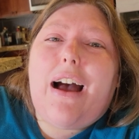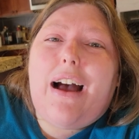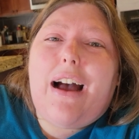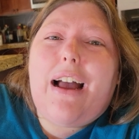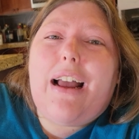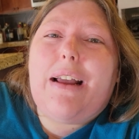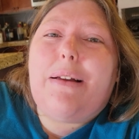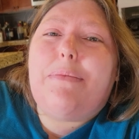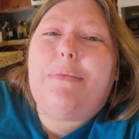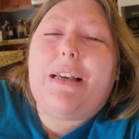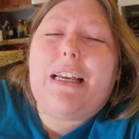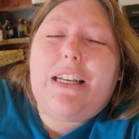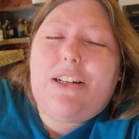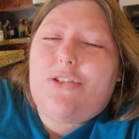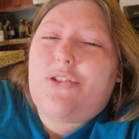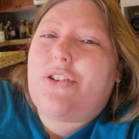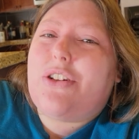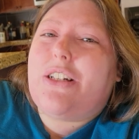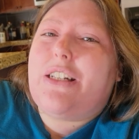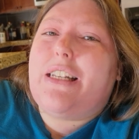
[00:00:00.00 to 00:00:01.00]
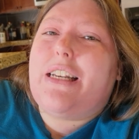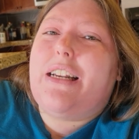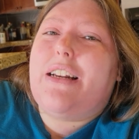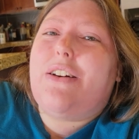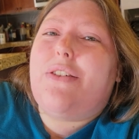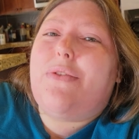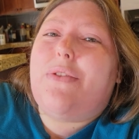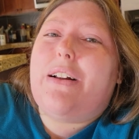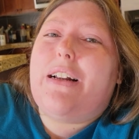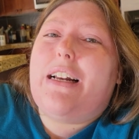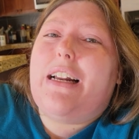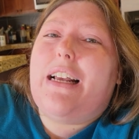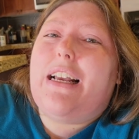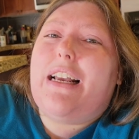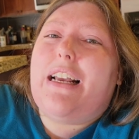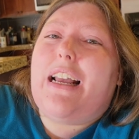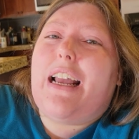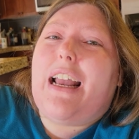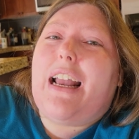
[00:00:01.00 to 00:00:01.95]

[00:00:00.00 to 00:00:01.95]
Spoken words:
I'm interested in reading,